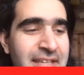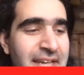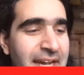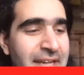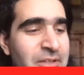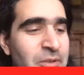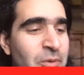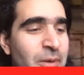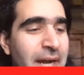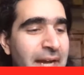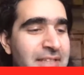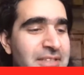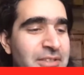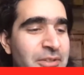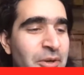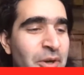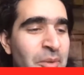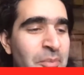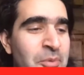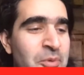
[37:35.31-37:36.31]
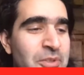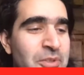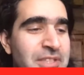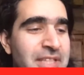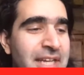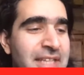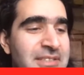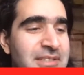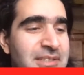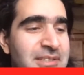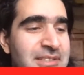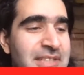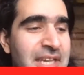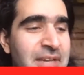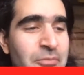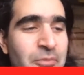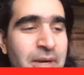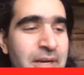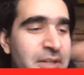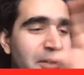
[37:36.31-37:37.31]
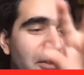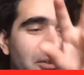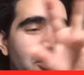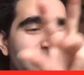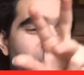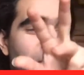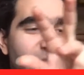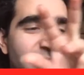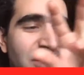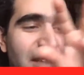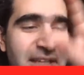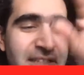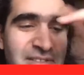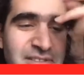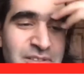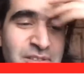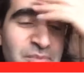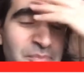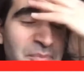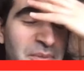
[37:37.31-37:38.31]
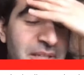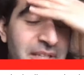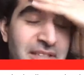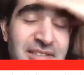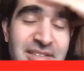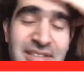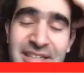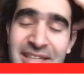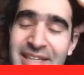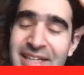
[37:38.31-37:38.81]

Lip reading: I know Andy Hopwood had this game where you use the license plates